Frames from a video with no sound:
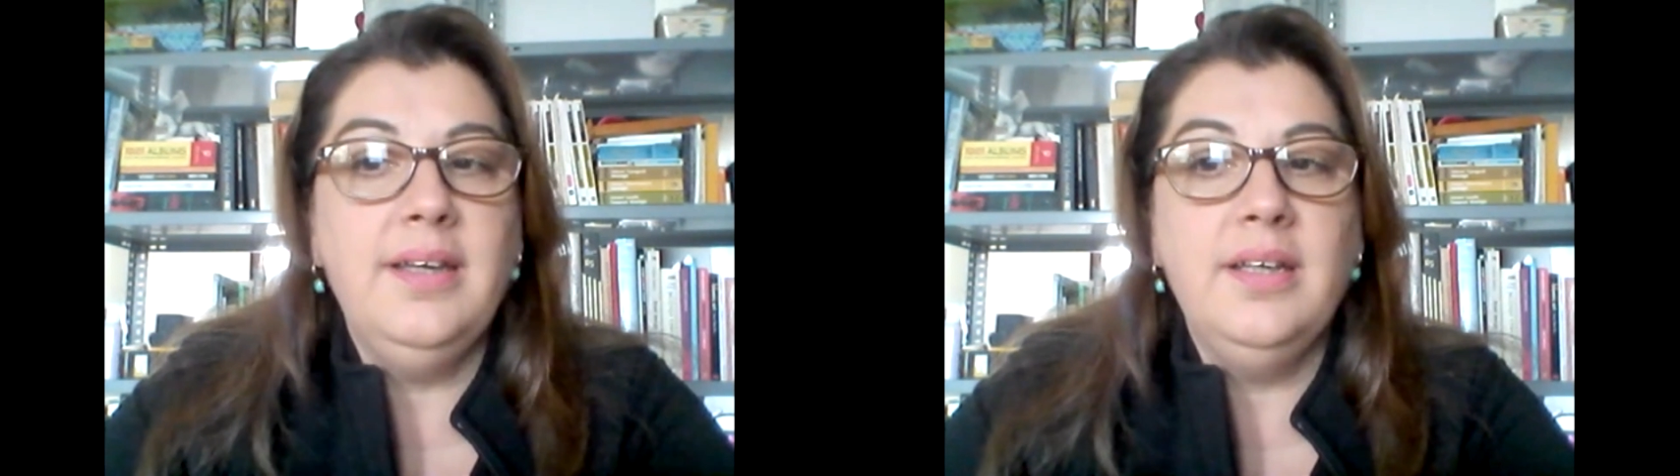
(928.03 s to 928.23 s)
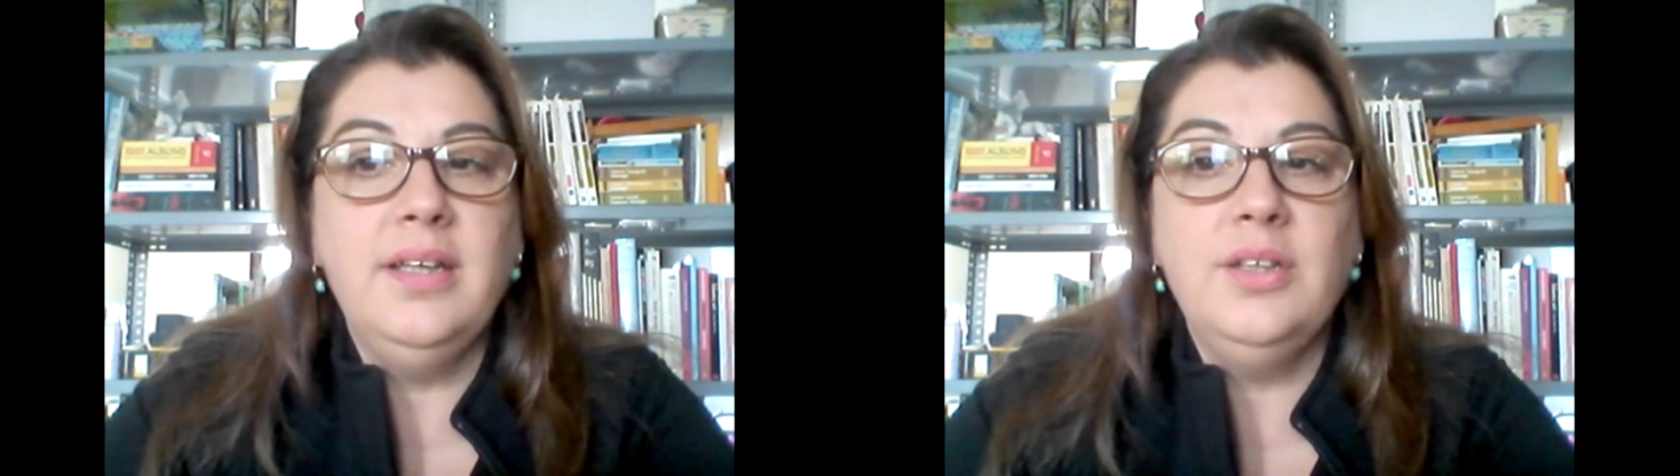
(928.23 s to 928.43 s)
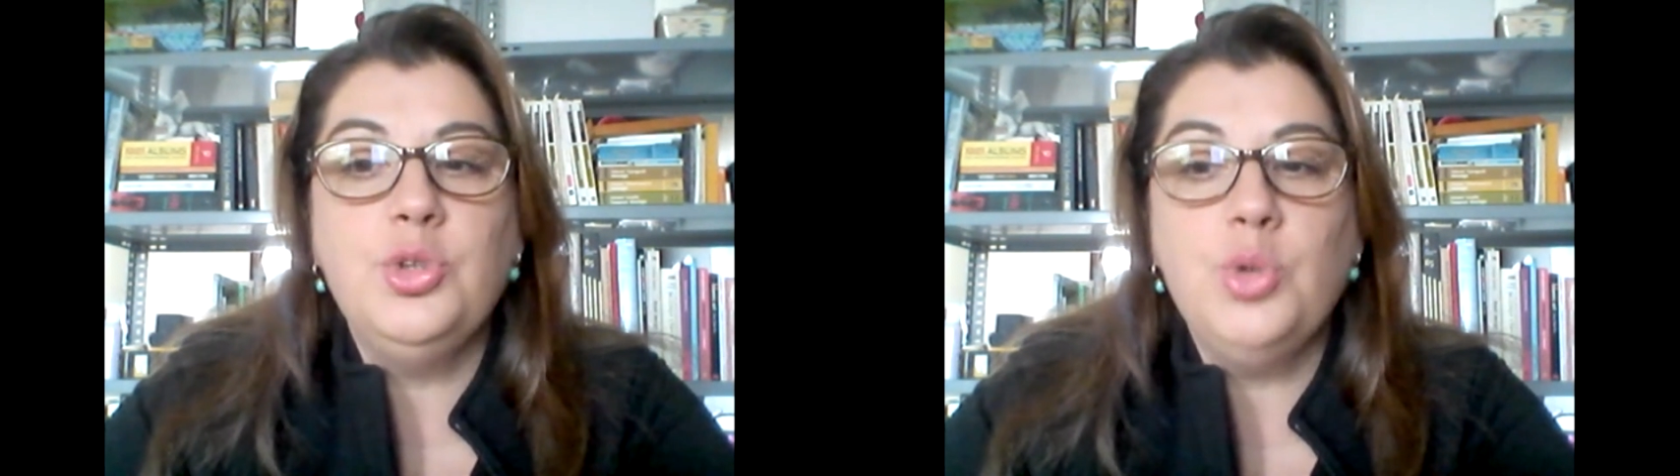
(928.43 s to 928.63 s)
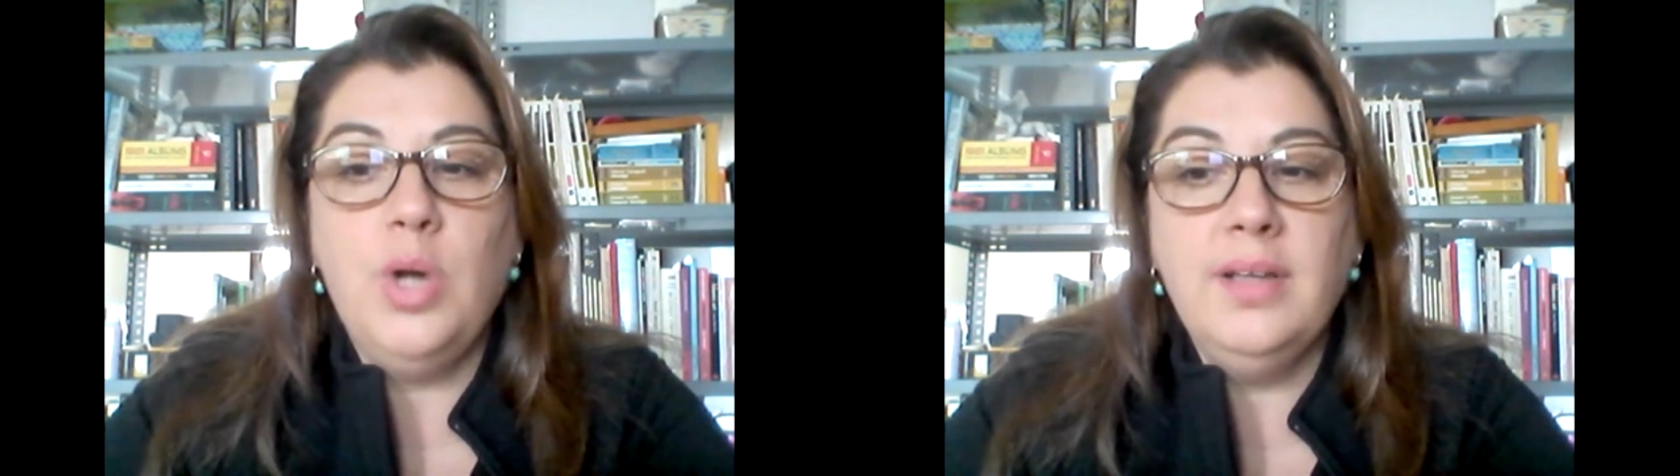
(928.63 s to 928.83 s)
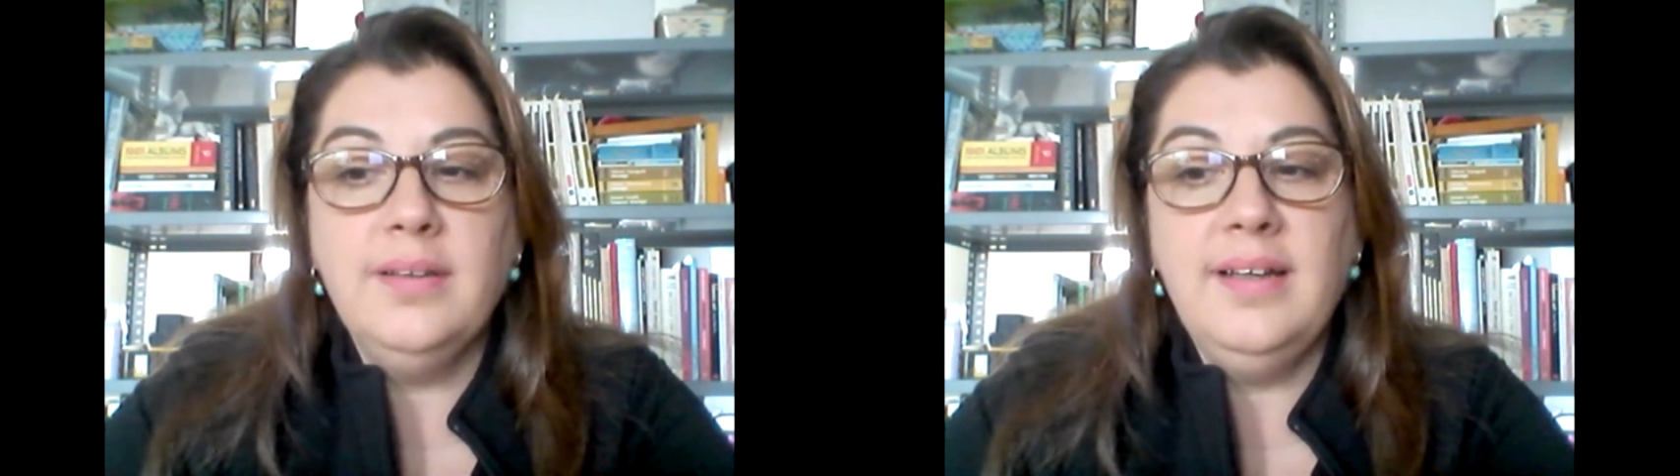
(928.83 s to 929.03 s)

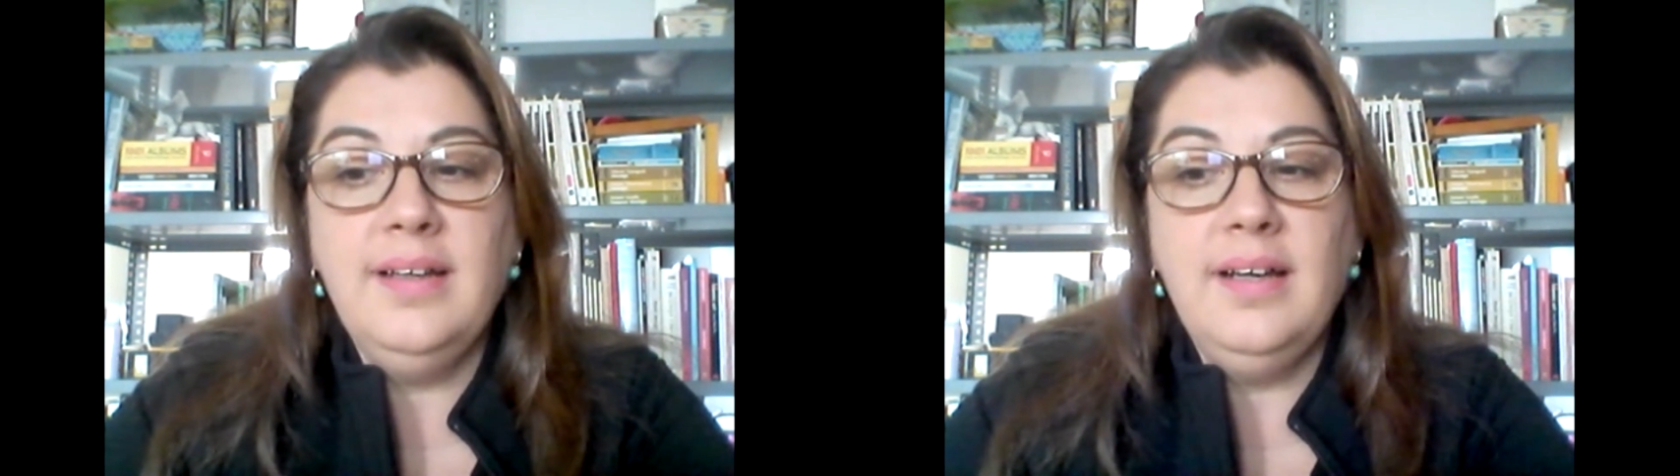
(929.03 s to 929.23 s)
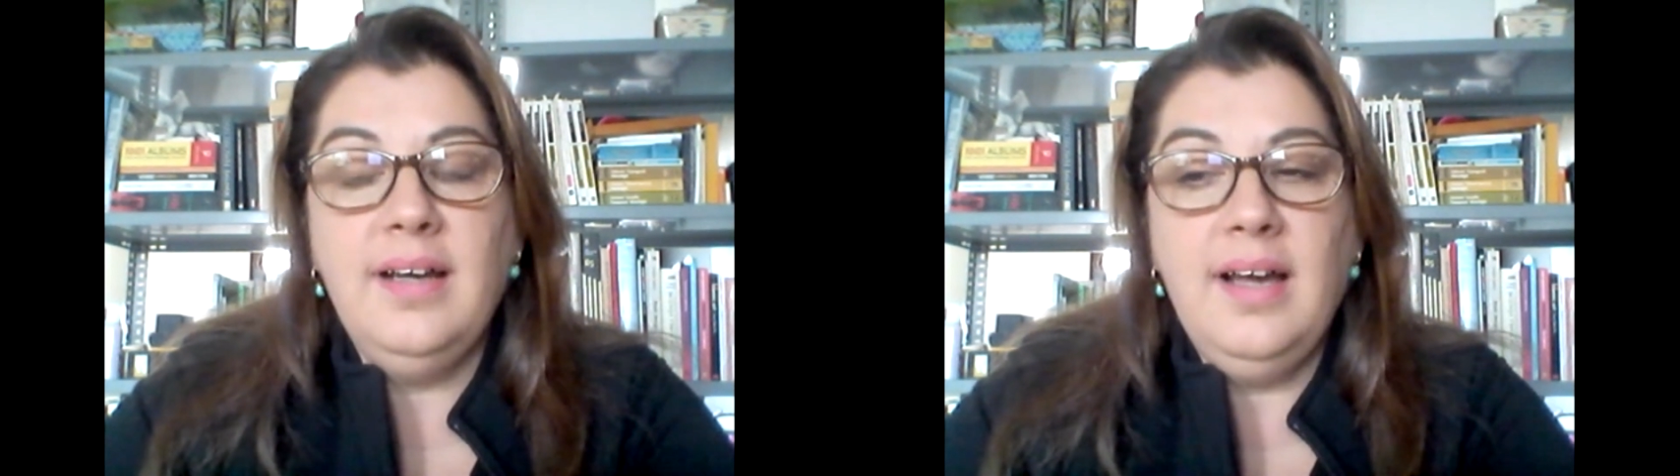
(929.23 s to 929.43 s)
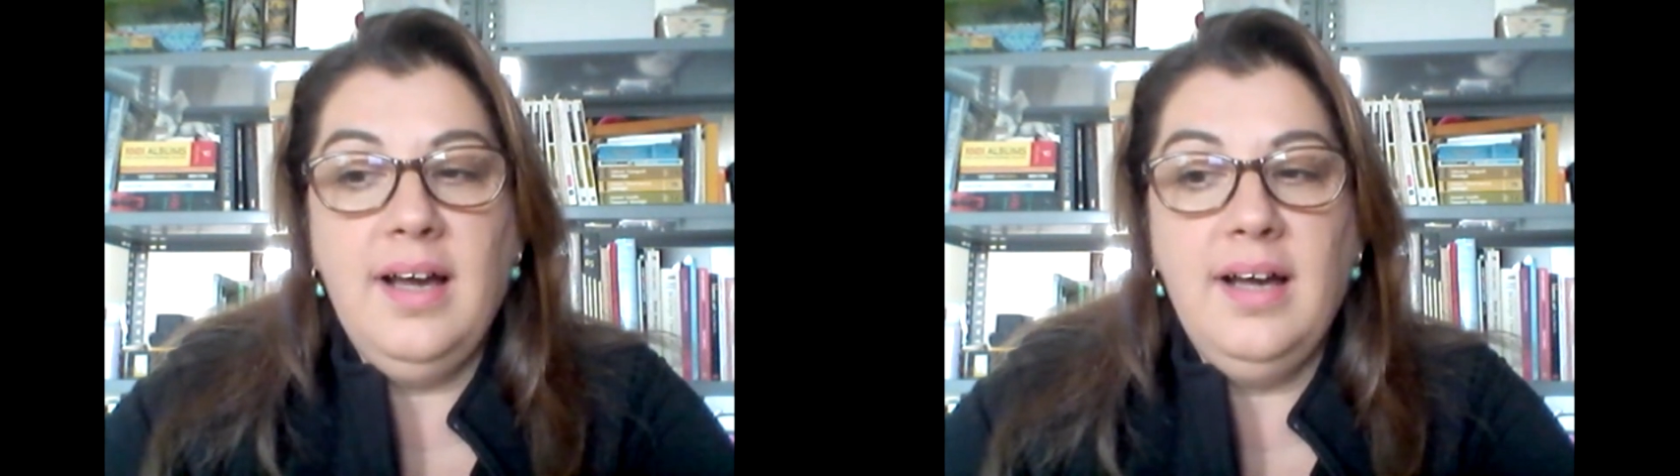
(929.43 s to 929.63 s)
somewhere, but